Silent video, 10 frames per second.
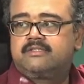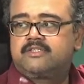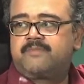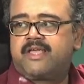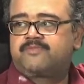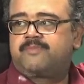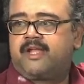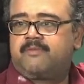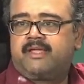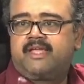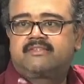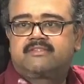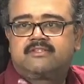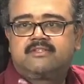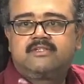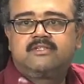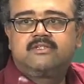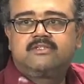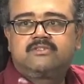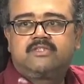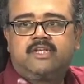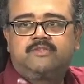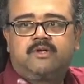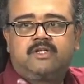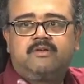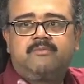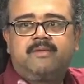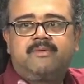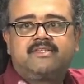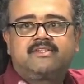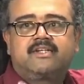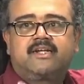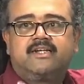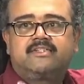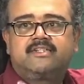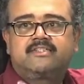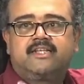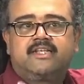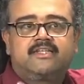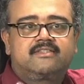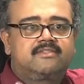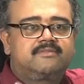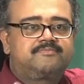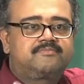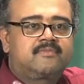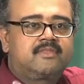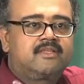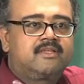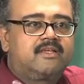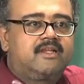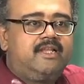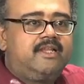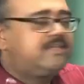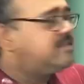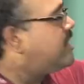the space spanned by x. So, that is what our minimization condition is telling us, right. X